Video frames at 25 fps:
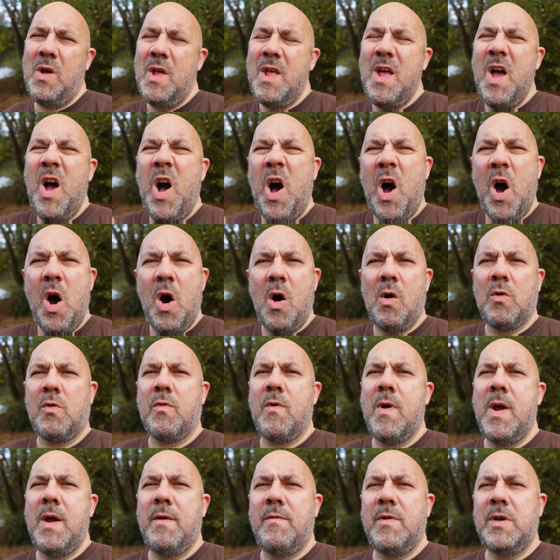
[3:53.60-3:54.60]

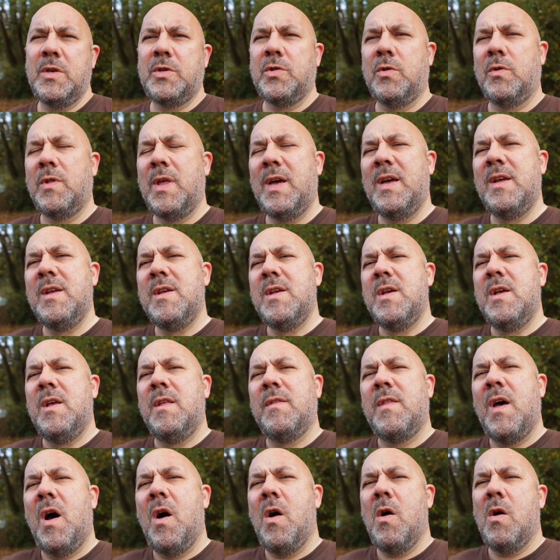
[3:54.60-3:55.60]
harder areas or the
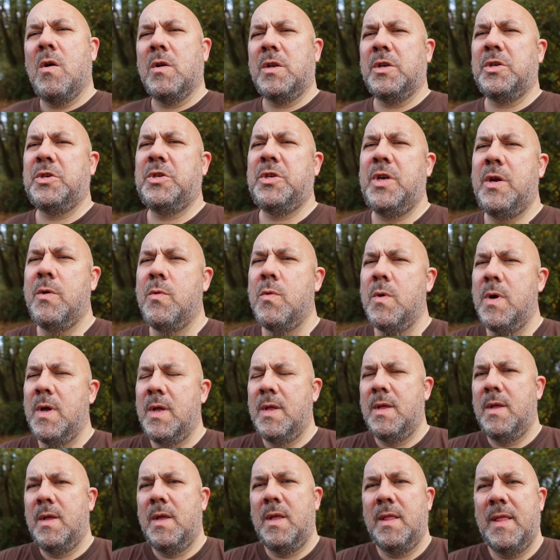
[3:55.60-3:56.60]
harder silt.
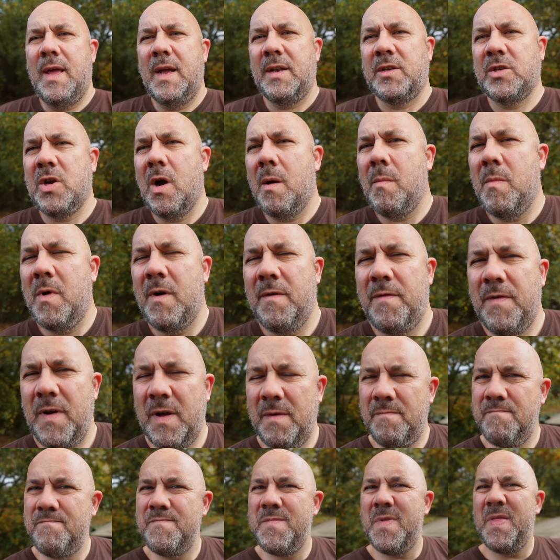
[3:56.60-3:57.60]
That type
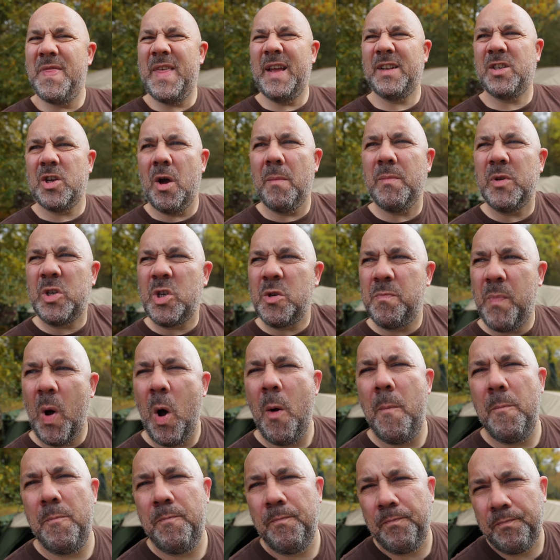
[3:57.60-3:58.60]
of
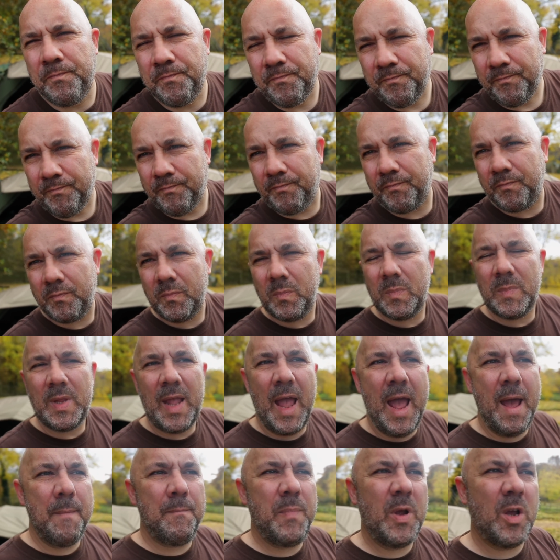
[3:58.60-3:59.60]
spot.
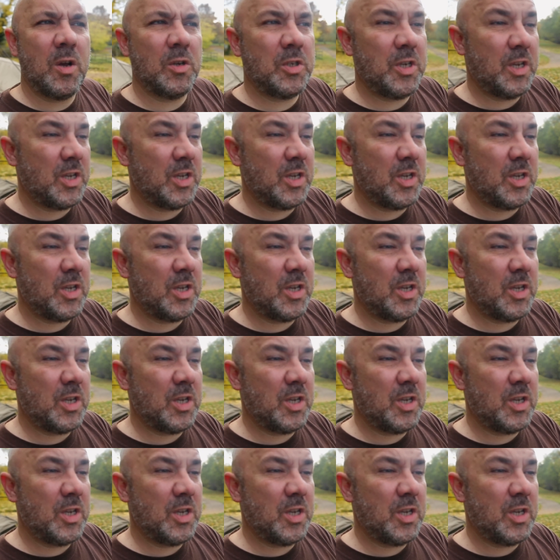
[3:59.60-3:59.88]
And because